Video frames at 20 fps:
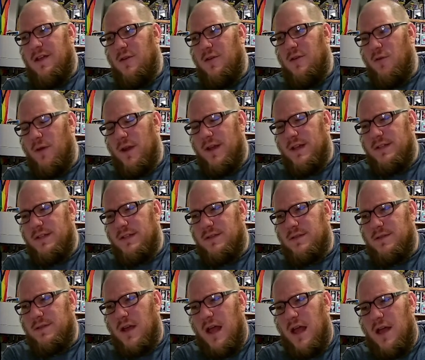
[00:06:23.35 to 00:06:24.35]
Chris,
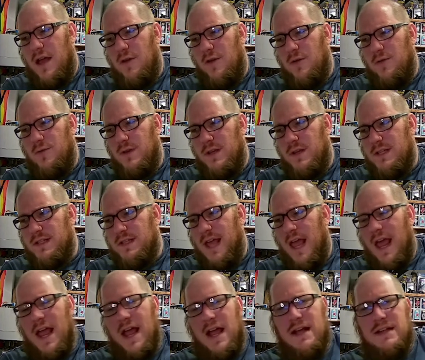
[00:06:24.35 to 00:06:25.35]
who is
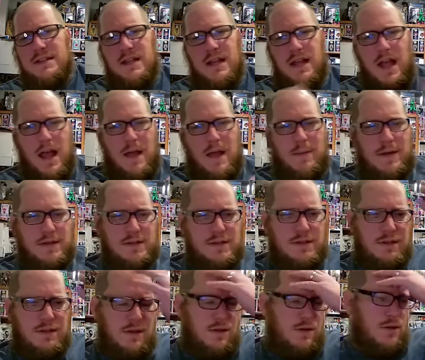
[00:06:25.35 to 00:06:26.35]
Chaos in
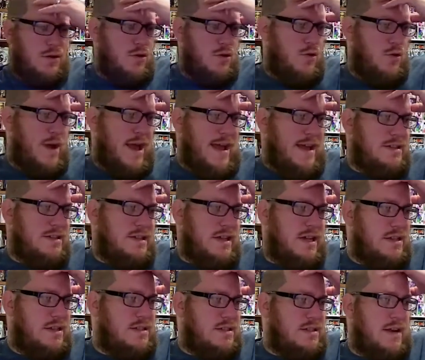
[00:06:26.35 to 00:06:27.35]
Comics, who has
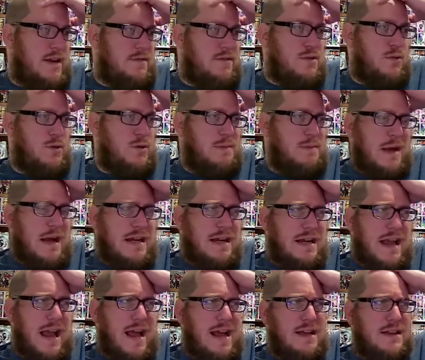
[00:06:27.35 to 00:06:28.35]
his Ten of Swords
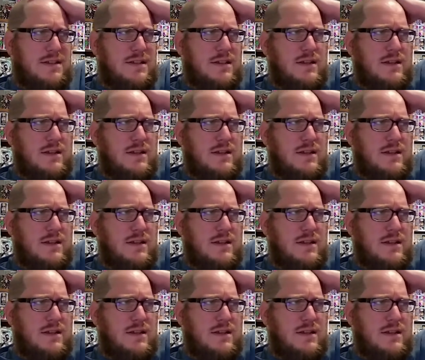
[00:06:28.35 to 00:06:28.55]
podcast,